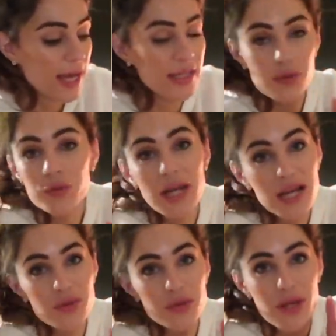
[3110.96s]
It's all
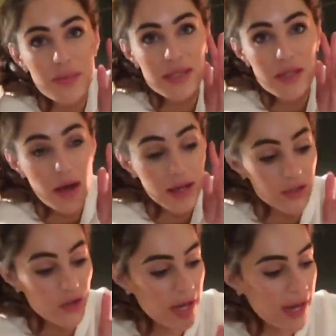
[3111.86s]
natural, so it means I
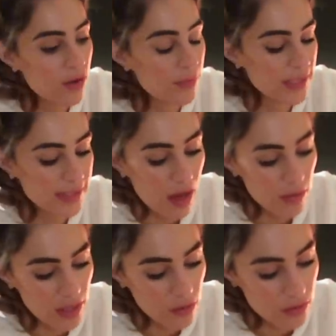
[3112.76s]
can try it out on my scalp.
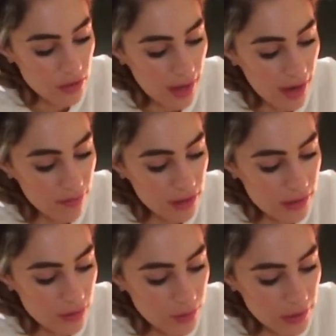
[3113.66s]
They also have the
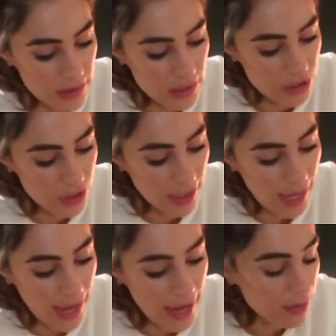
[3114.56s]
super conditioning
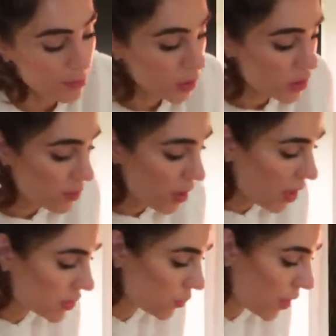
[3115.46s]
hair and body bar as